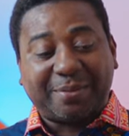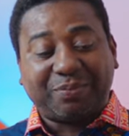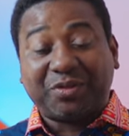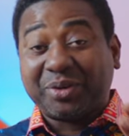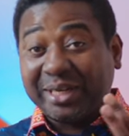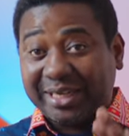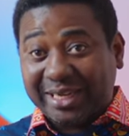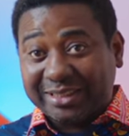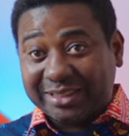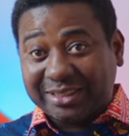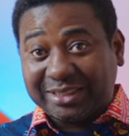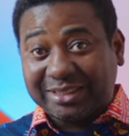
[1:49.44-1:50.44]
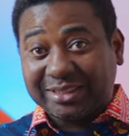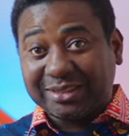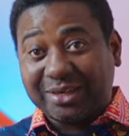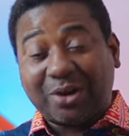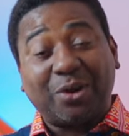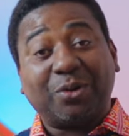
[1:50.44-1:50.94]
three cages,
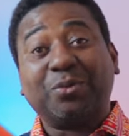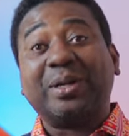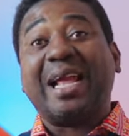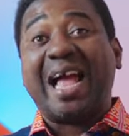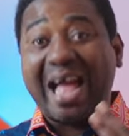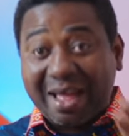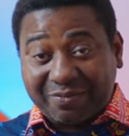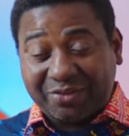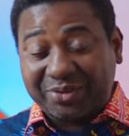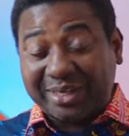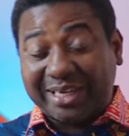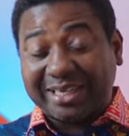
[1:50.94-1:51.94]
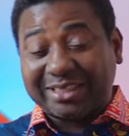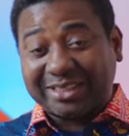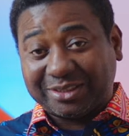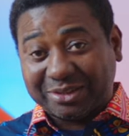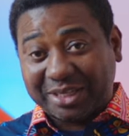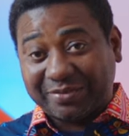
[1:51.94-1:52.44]
or we have three cages
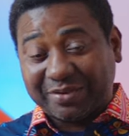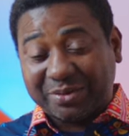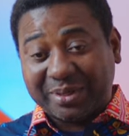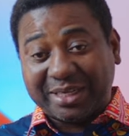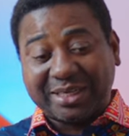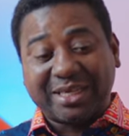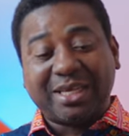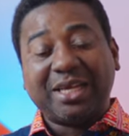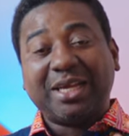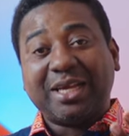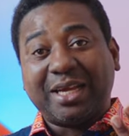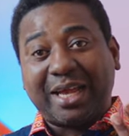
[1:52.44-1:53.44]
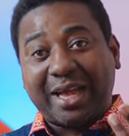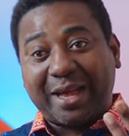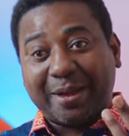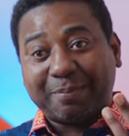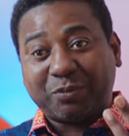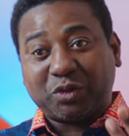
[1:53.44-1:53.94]
to give away.
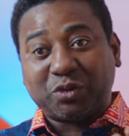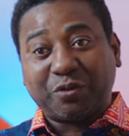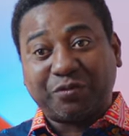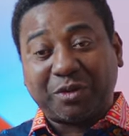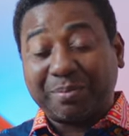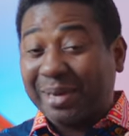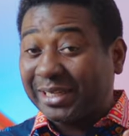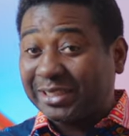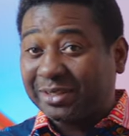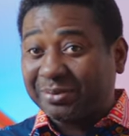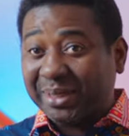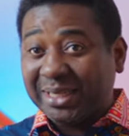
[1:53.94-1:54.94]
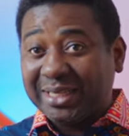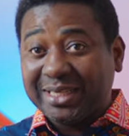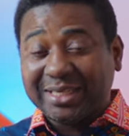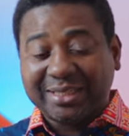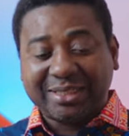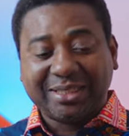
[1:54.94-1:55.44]
Two from Magic Rig
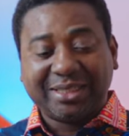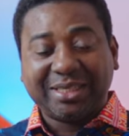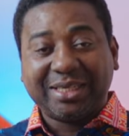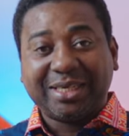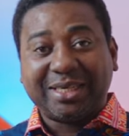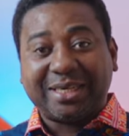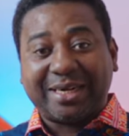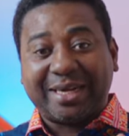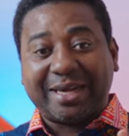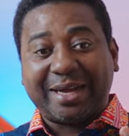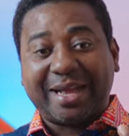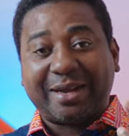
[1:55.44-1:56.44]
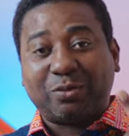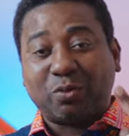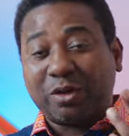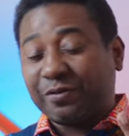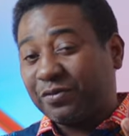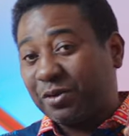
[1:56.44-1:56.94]
and
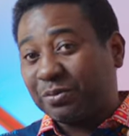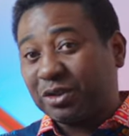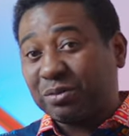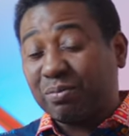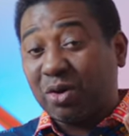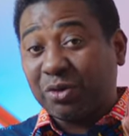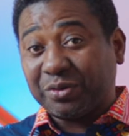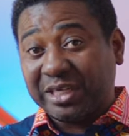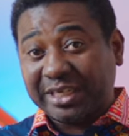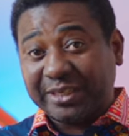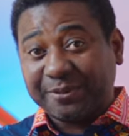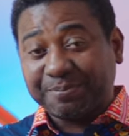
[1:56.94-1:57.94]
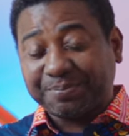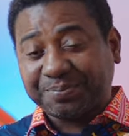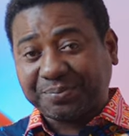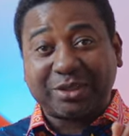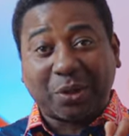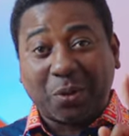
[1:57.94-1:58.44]
one from Small Rig.
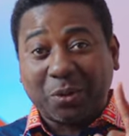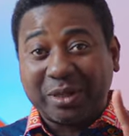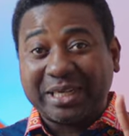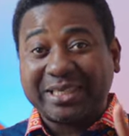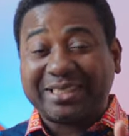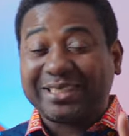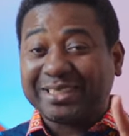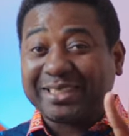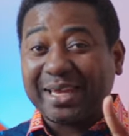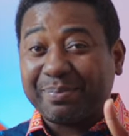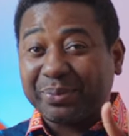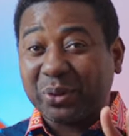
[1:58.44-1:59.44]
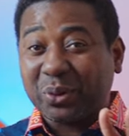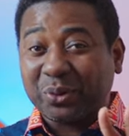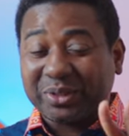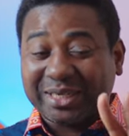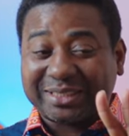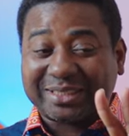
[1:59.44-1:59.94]
So only 6K Pro
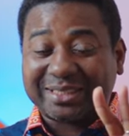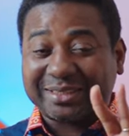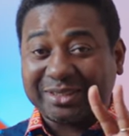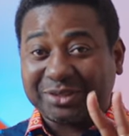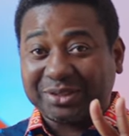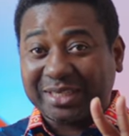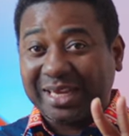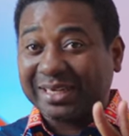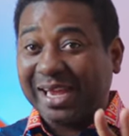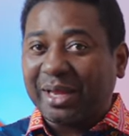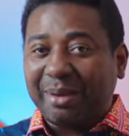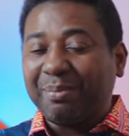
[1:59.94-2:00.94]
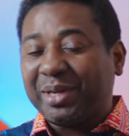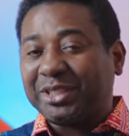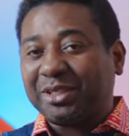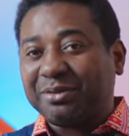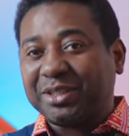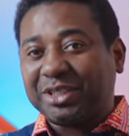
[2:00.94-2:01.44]
owners can use that. Now, a
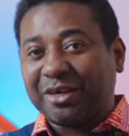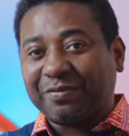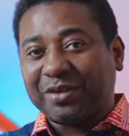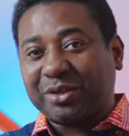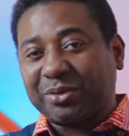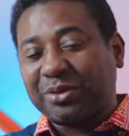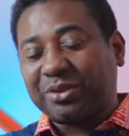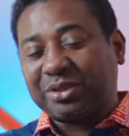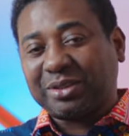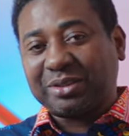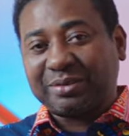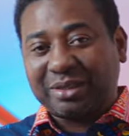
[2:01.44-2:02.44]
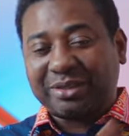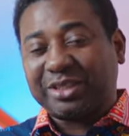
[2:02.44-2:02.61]
majority of the growth on